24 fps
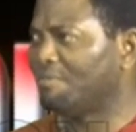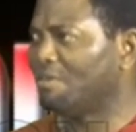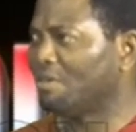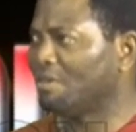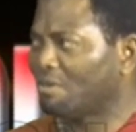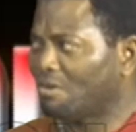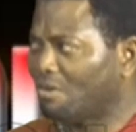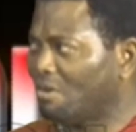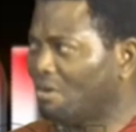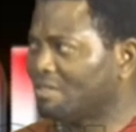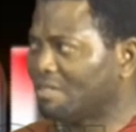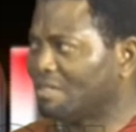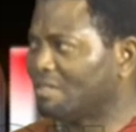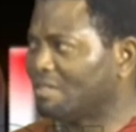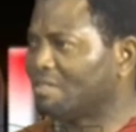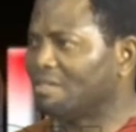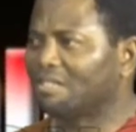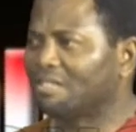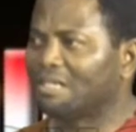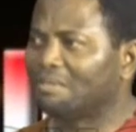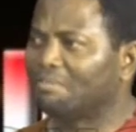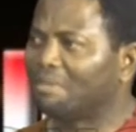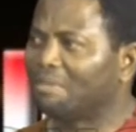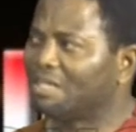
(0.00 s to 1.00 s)
The court is
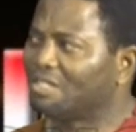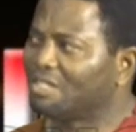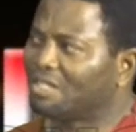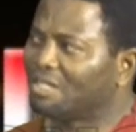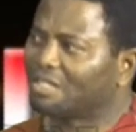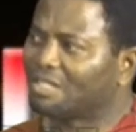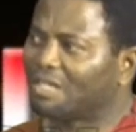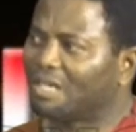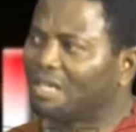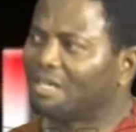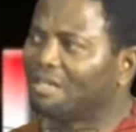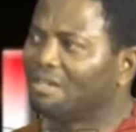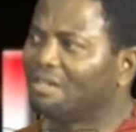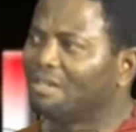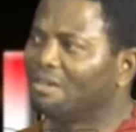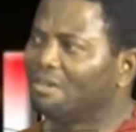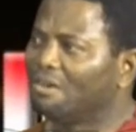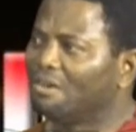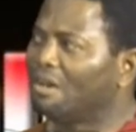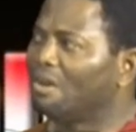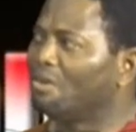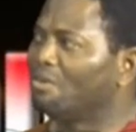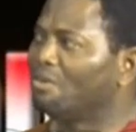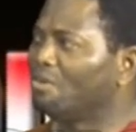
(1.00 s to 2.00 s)
not a magician
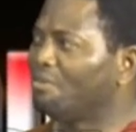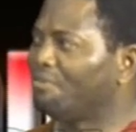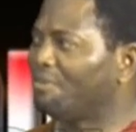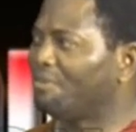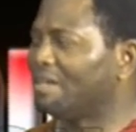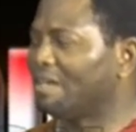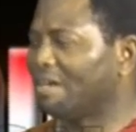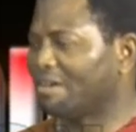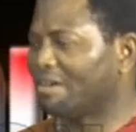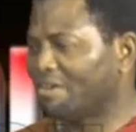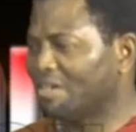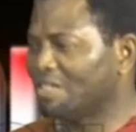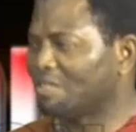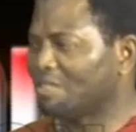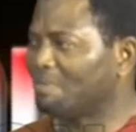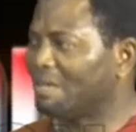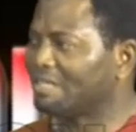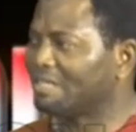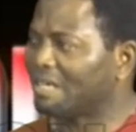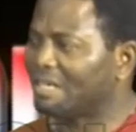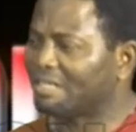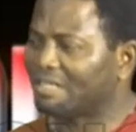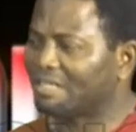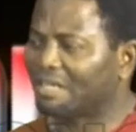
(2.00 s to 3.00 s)
or not Father
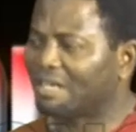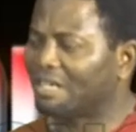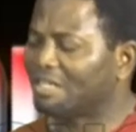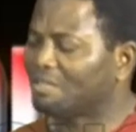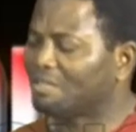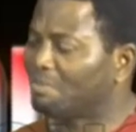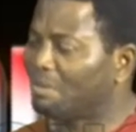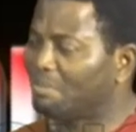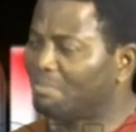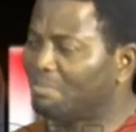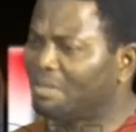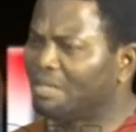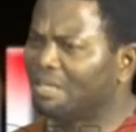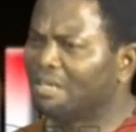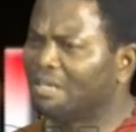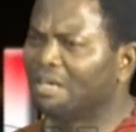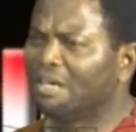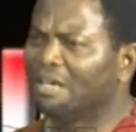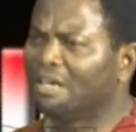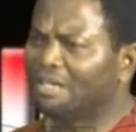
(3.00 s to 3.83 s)
Christmas, as the case may be.